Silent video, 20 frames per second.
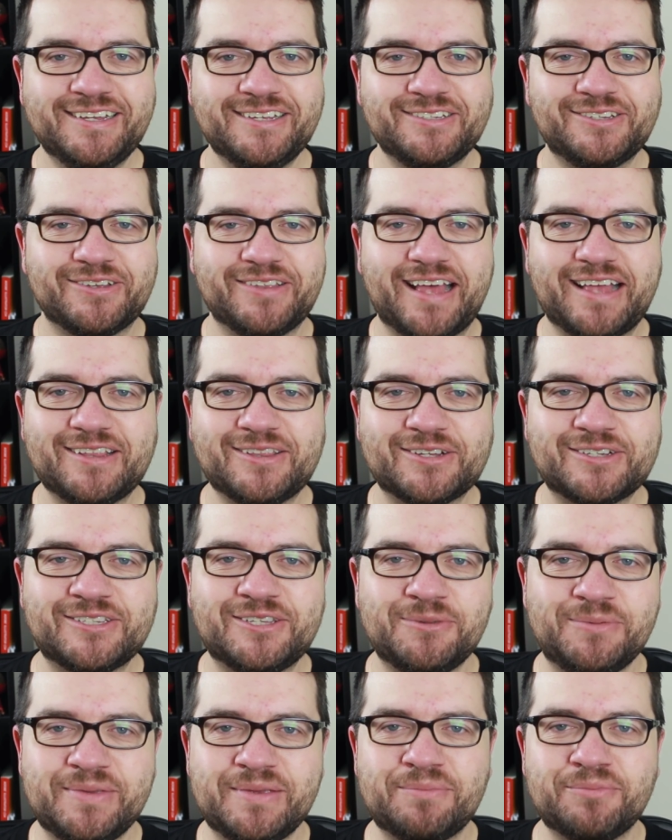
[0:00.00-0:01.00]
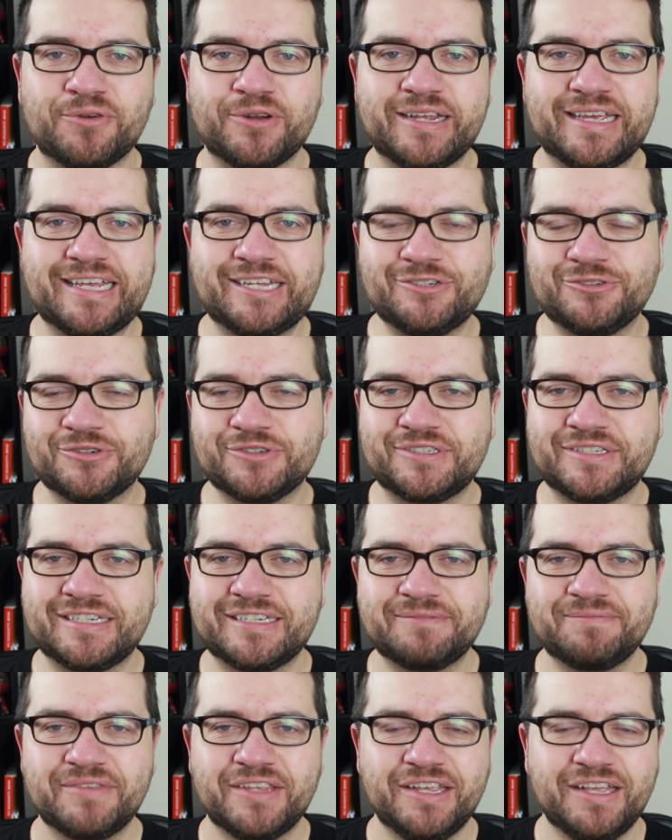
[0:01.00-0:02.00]
So that looks to be pretty
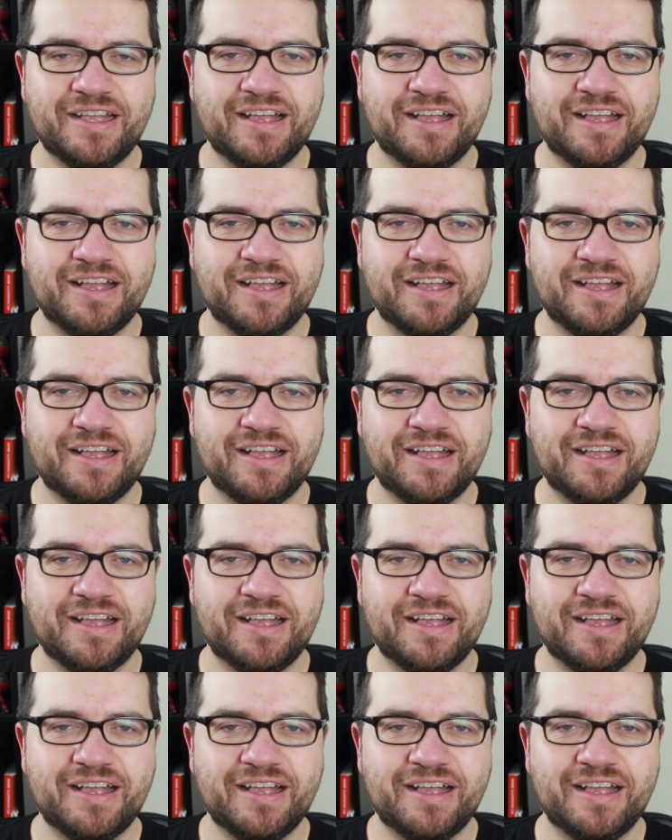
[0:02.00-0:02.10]
interesting.